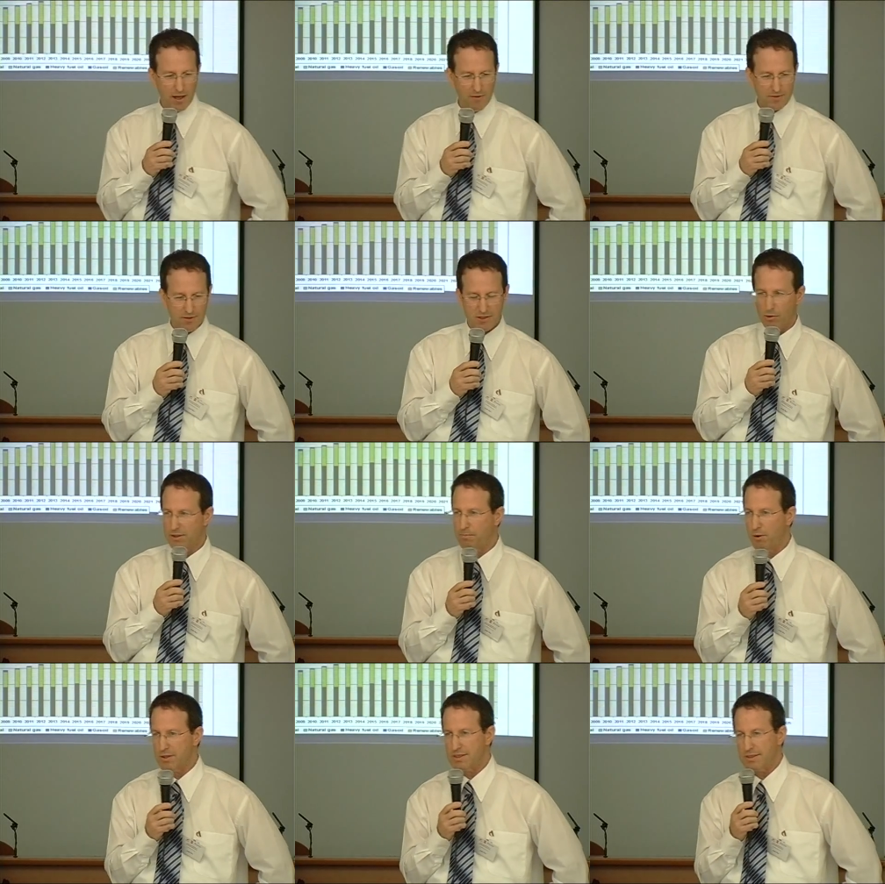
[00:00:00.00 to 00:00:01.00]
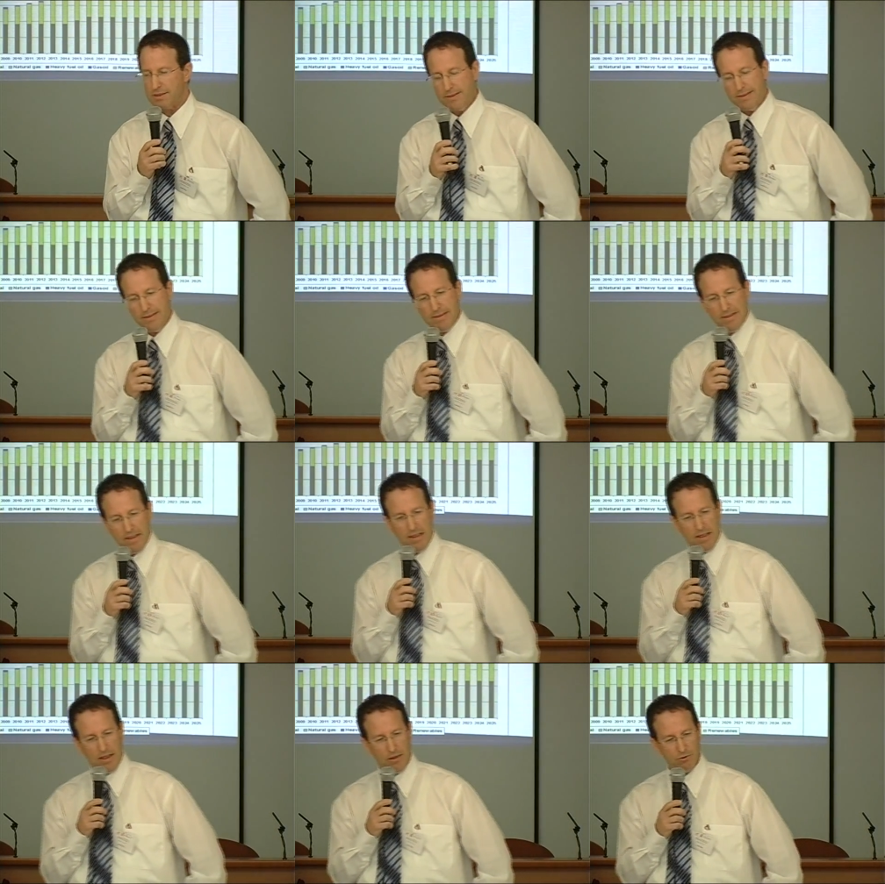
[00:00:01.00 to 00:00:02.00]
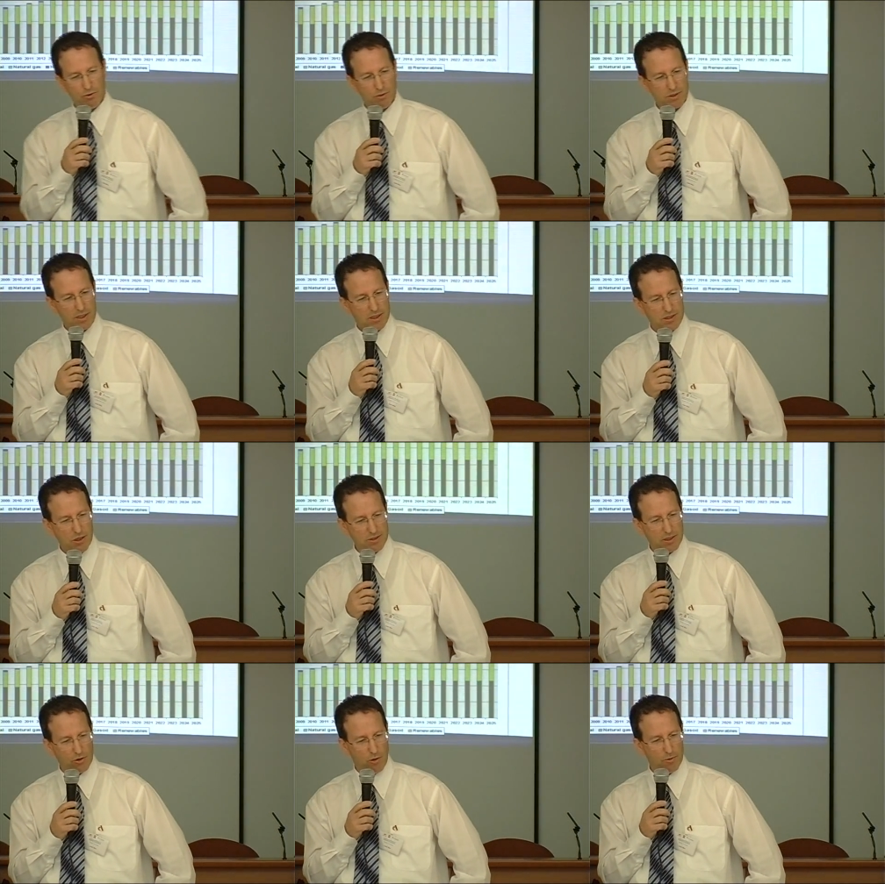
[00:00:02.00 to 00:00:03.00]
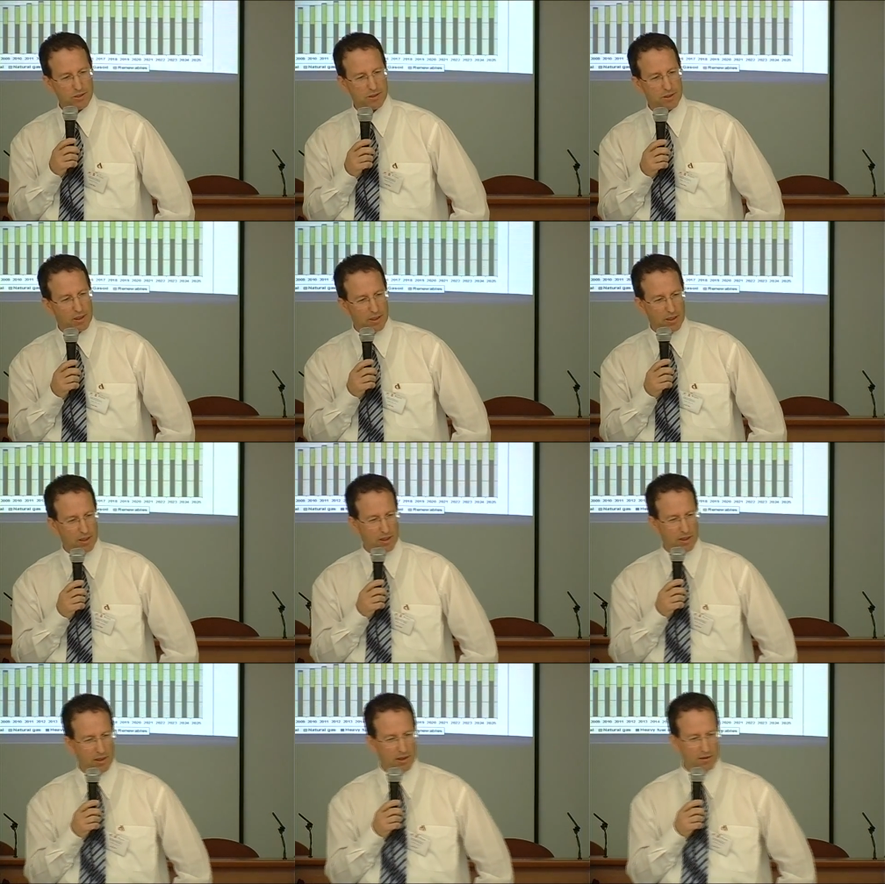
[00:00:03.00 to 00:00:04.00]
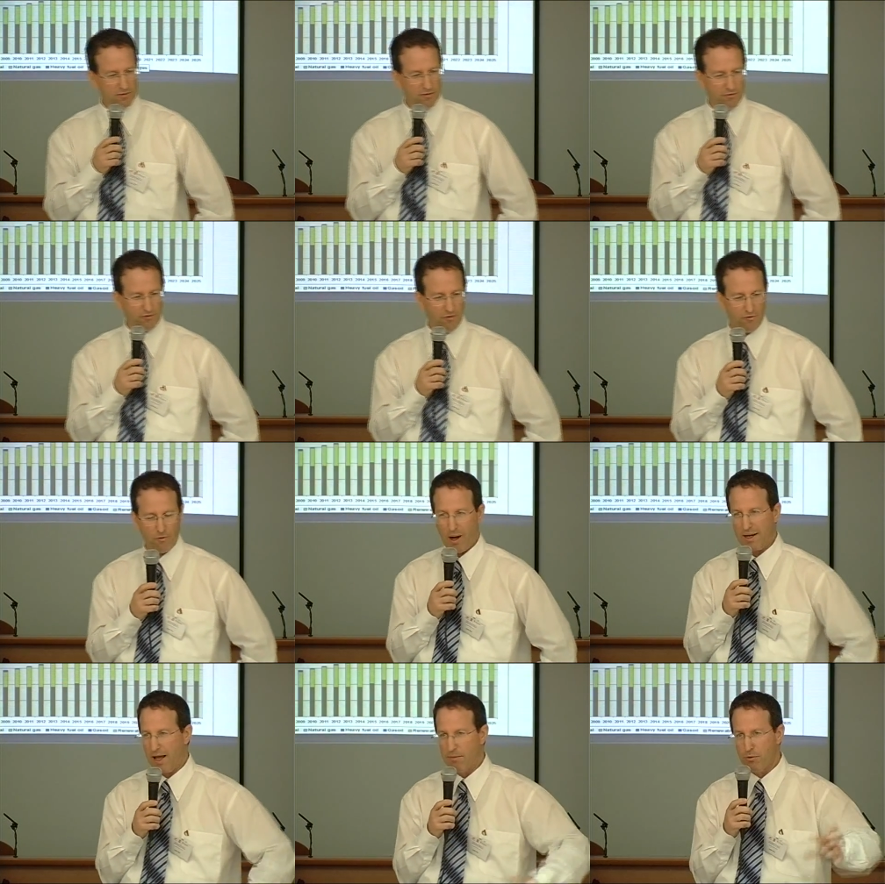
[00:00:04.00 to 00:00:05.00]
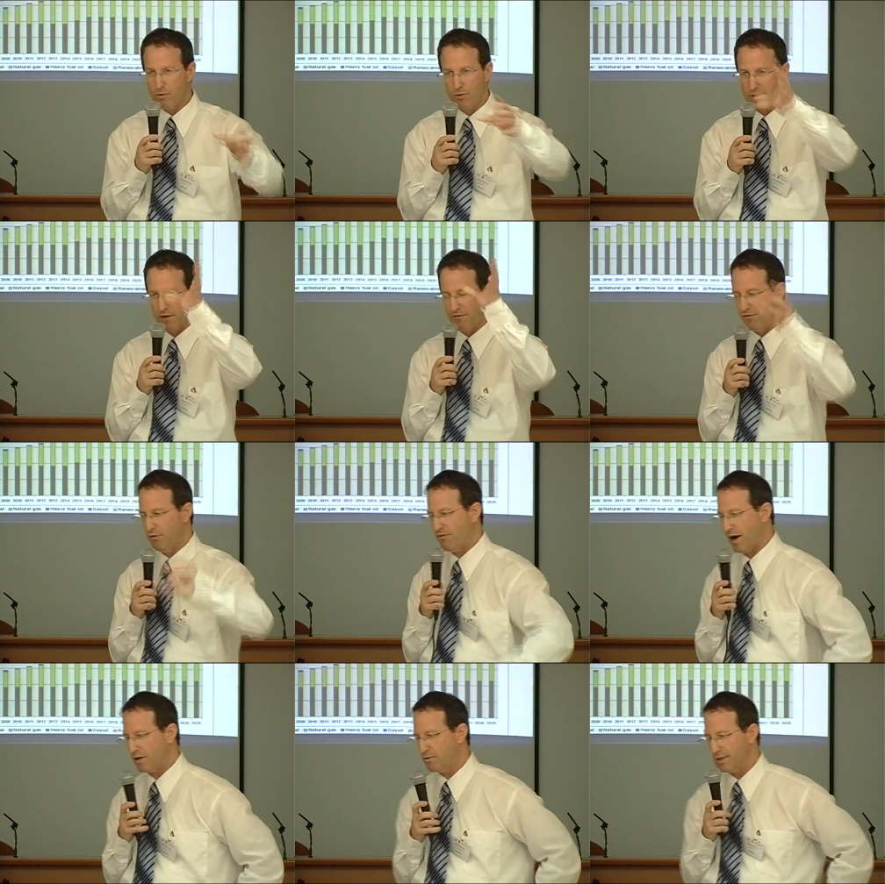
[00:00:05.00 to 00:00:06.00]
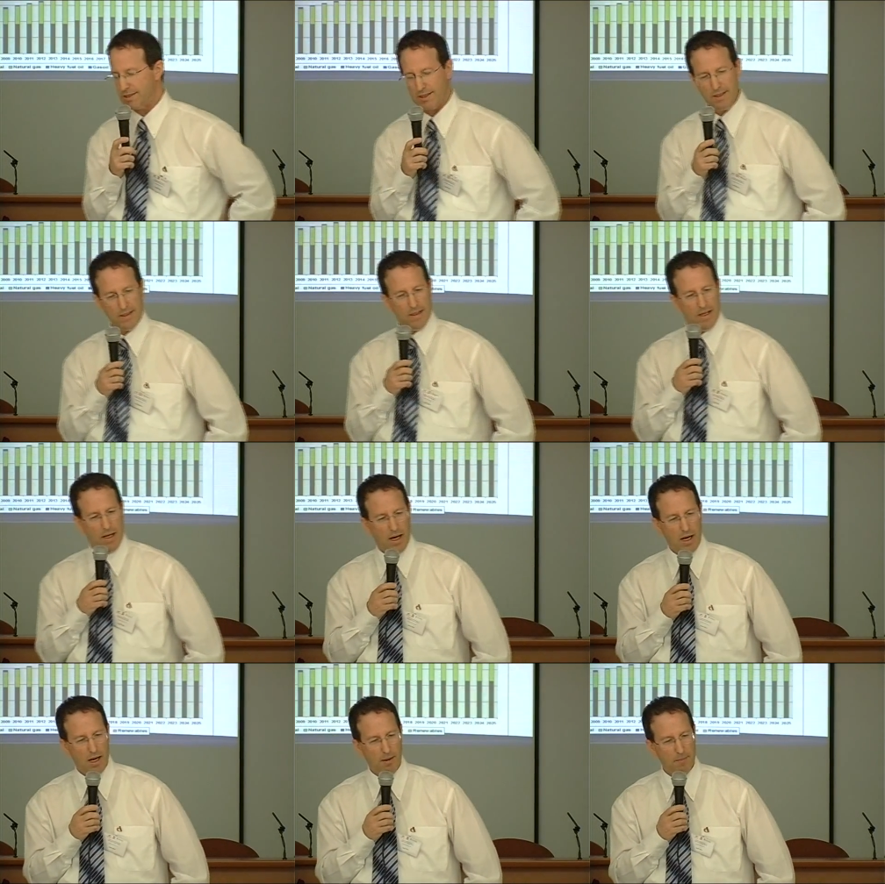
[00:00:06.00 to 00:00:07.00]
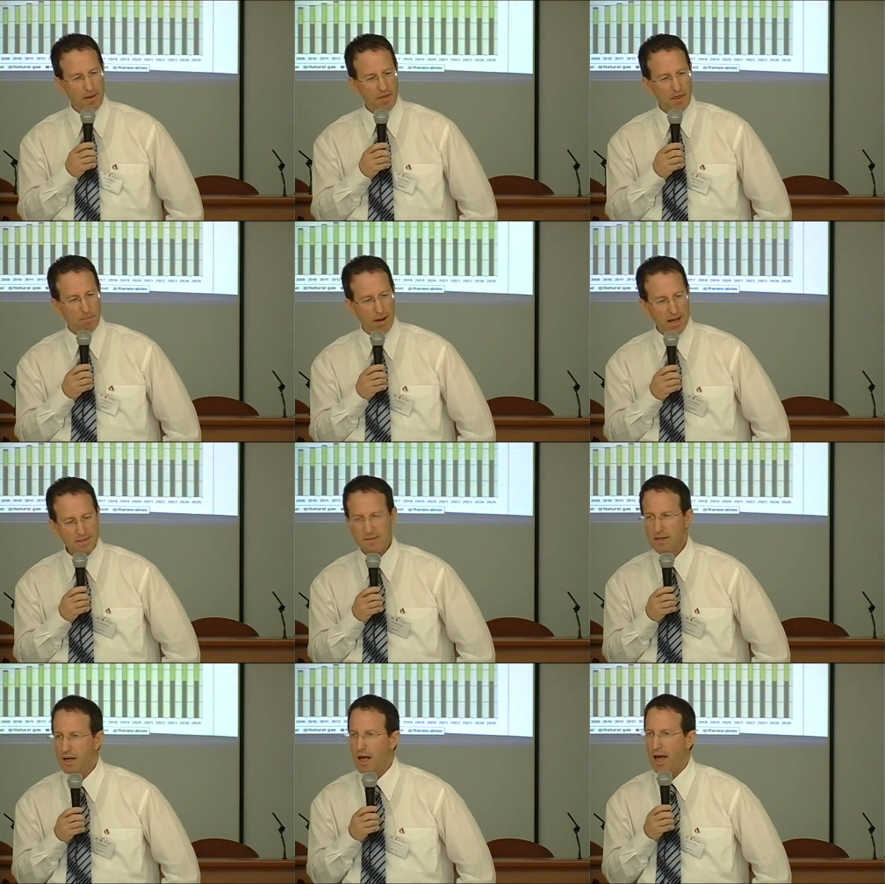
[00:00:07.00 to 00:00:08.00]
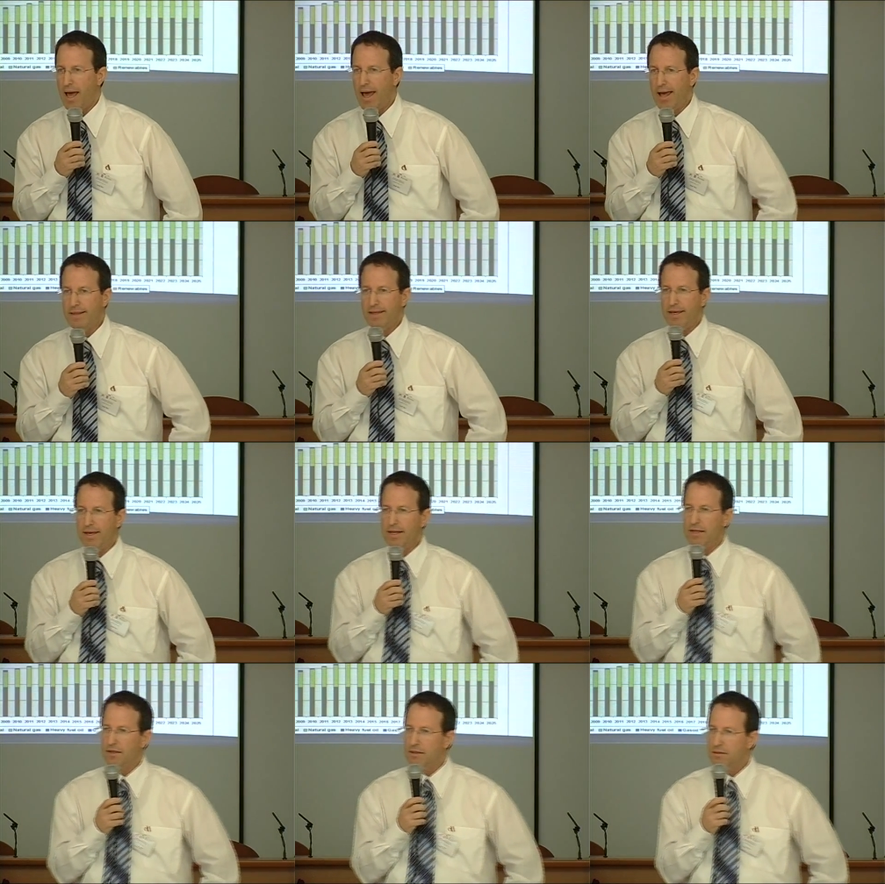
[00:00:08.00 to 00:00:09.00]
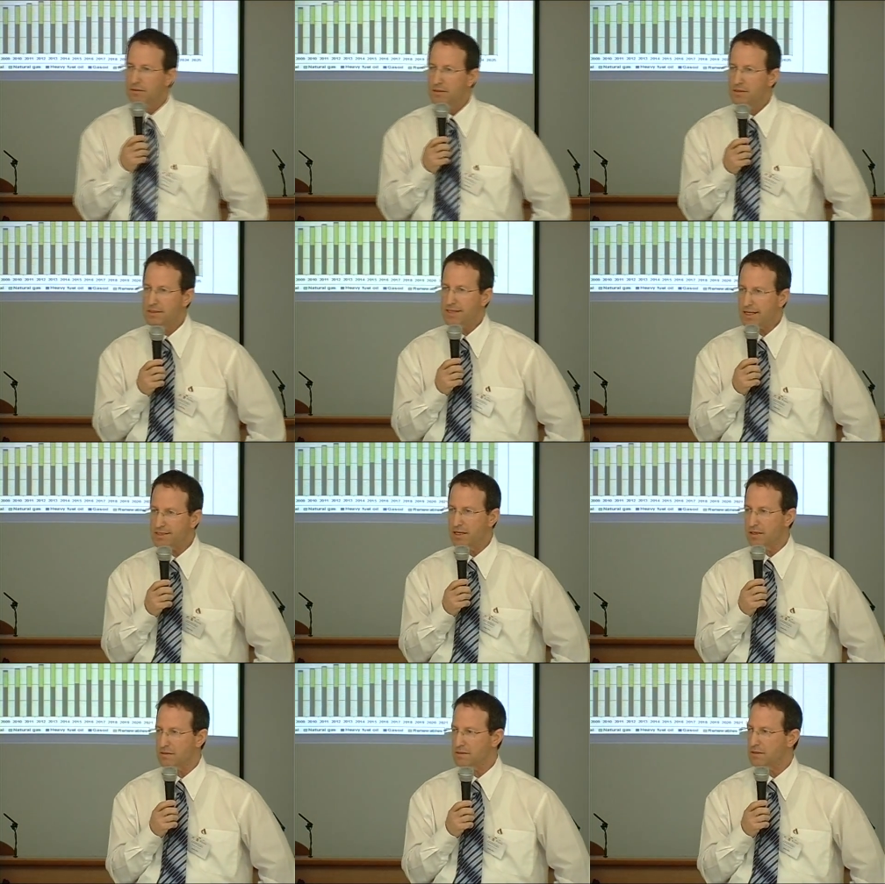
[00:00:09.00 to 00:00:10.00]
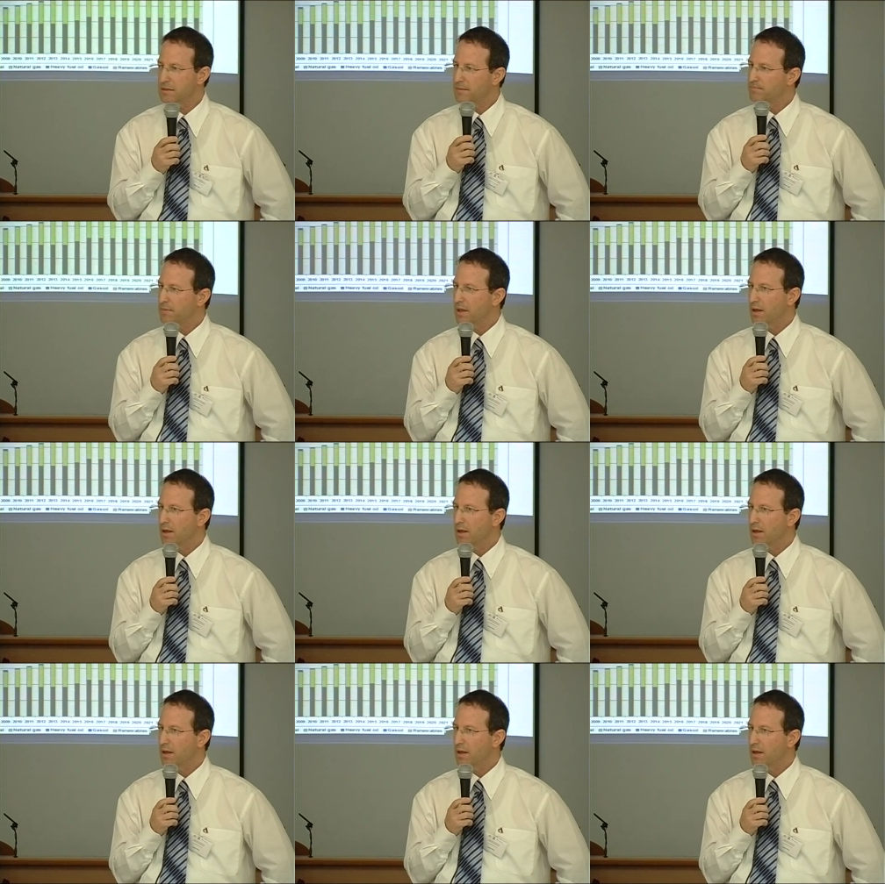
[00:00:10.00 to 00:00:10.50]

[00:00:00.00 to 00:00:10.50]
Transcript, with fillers: gives a small deposit, uh, which was exhausted almost uh, for, for, one neighborhood and few factories um, in the past. And in six years,